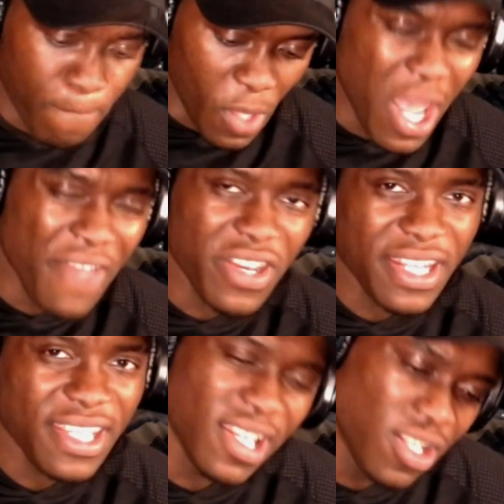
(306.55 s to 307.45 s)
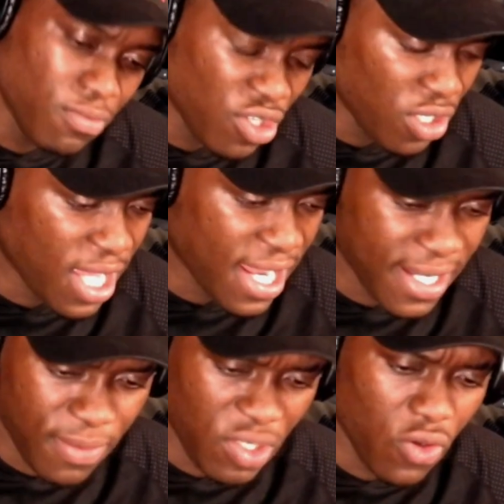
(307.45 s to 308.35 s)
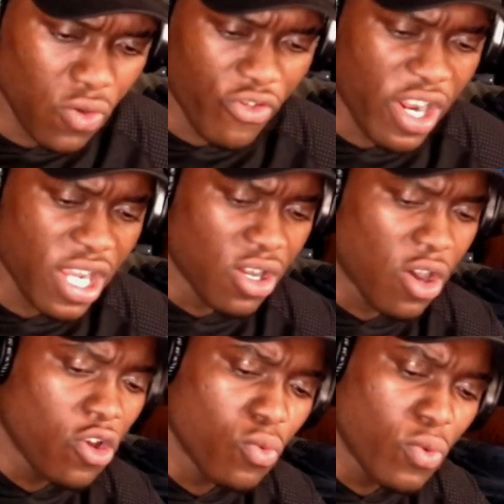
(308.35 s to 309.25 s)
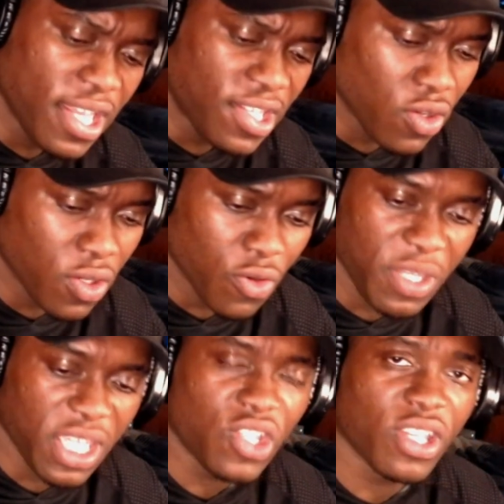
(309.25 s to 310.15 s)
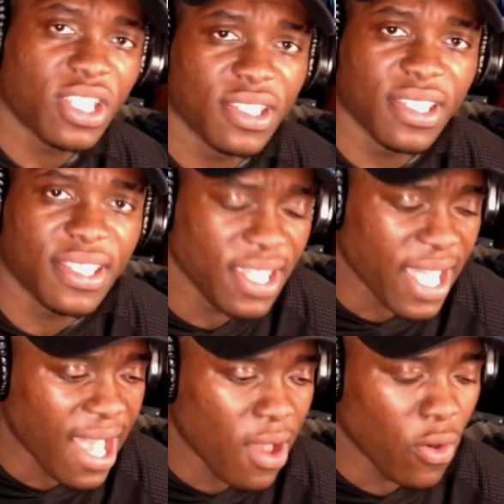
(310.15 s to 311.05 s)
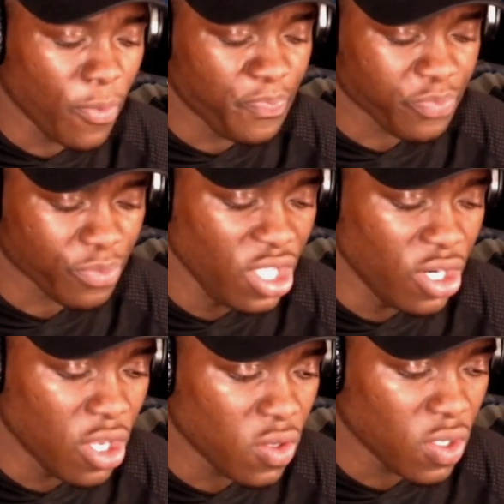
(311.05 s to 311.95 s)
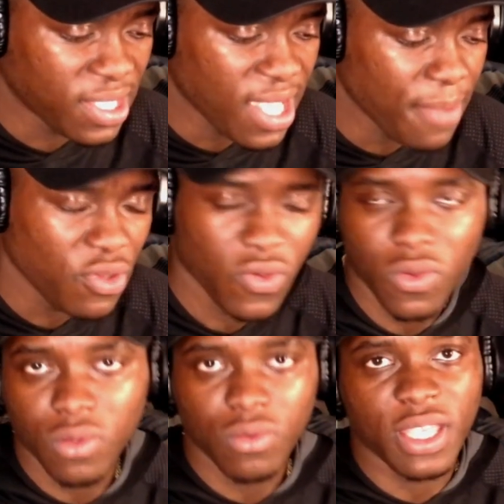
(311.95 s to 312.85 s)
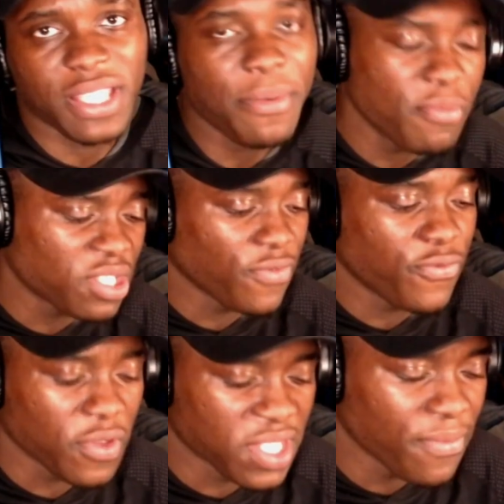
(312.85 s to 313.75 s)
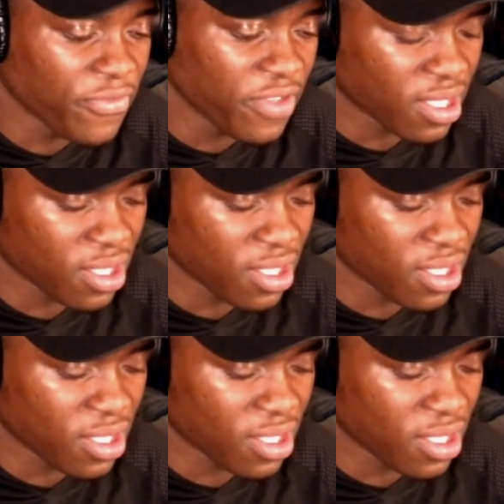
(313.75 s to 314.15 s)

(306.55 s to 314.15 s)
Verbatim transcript: I'm not having a dig at them though; like they're all great in their own way. So it'll be interesting to see how you know Sammy. Sammy must have thought of something.